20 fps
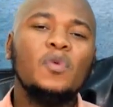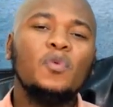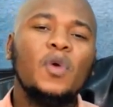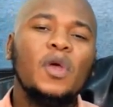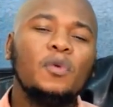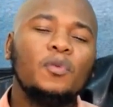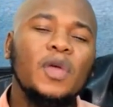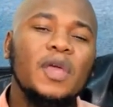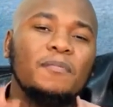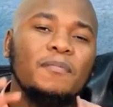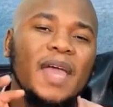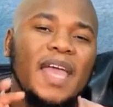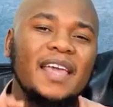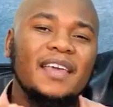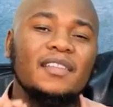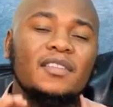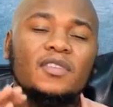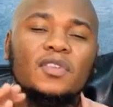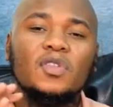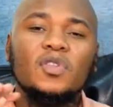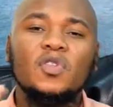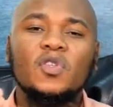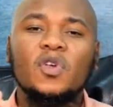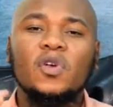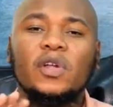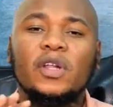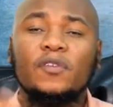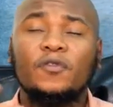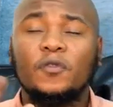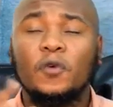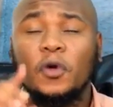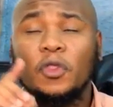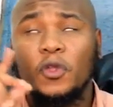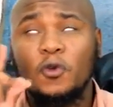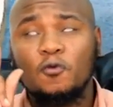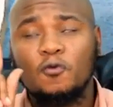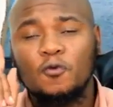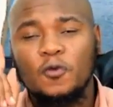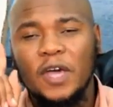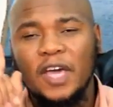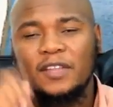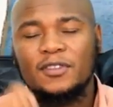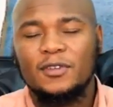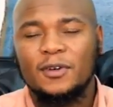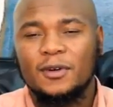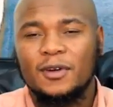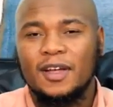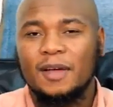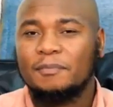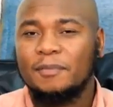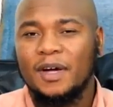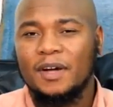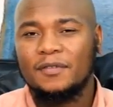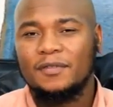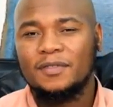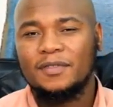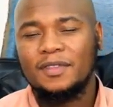will we make it sincerely for the Creator above,